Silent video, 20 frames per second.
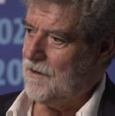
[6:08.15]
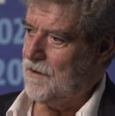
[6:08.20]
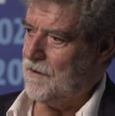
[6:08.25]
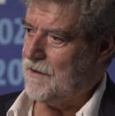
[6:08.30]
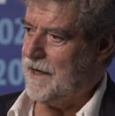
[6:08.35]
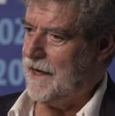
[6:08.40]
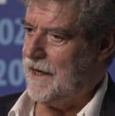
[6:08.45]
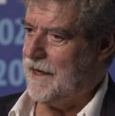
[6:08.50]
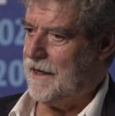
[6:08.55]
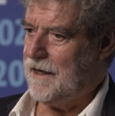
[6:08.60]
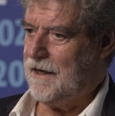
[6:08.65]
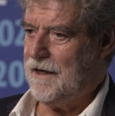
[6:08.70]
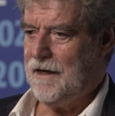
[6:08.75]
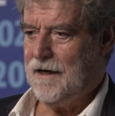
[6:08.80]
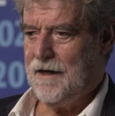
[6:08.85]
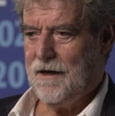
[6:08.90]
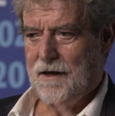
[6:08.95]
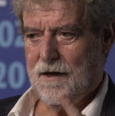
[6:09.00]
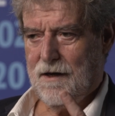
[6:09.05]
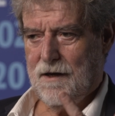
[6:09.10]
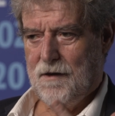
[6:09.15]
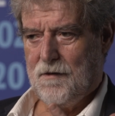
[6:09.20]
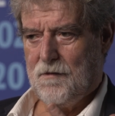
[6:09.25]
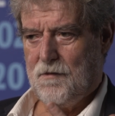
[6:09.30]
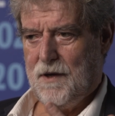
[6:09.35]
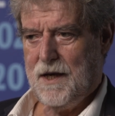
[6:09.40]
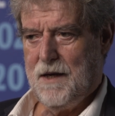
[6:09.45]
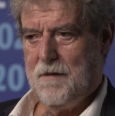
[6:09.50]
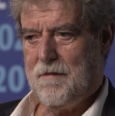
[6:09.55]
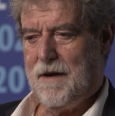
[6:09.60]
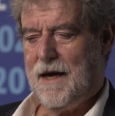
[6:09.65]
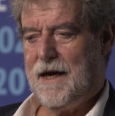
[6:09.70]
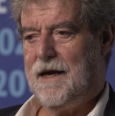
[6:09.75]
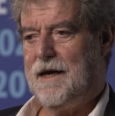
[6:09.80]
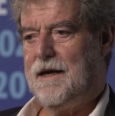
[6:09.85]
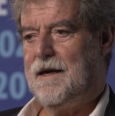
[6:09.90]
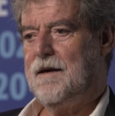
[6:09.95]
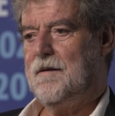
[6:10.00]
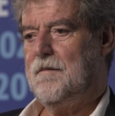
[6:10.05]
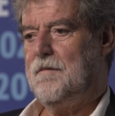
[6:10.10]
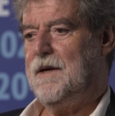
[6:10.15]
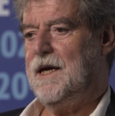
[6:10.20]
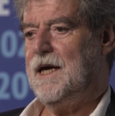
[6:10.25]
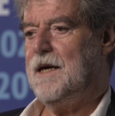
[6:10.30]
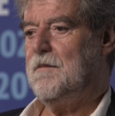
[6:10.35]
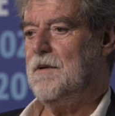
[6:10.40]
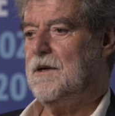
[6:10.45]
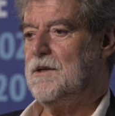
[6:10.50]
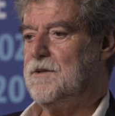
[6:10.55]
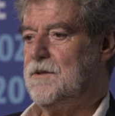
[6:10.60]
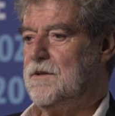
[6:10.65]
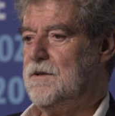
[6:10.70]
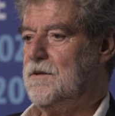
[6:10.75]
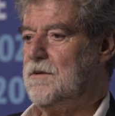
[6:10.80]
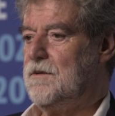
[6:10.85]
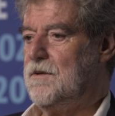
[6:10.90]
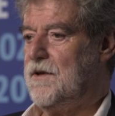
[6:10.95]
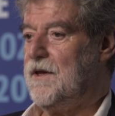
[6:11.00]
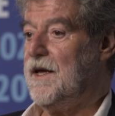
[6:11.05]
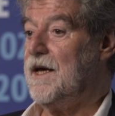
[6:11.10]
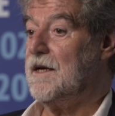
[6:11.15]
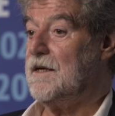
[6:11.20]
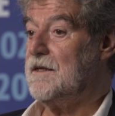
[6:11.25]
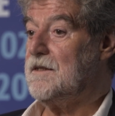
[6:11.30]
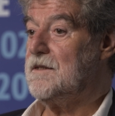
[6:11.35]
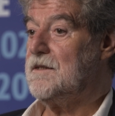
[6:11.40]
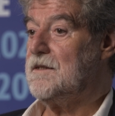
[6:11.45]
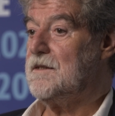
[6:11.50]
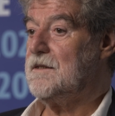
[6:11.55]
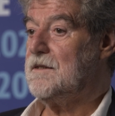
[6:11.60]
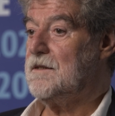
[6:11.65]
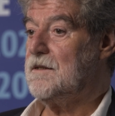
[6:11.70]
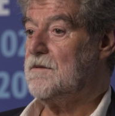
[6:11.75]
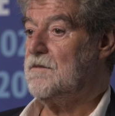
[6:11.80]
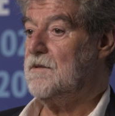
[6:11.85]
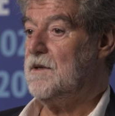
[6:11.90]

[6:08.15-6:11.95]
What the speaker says: Okay, we may be able to do things.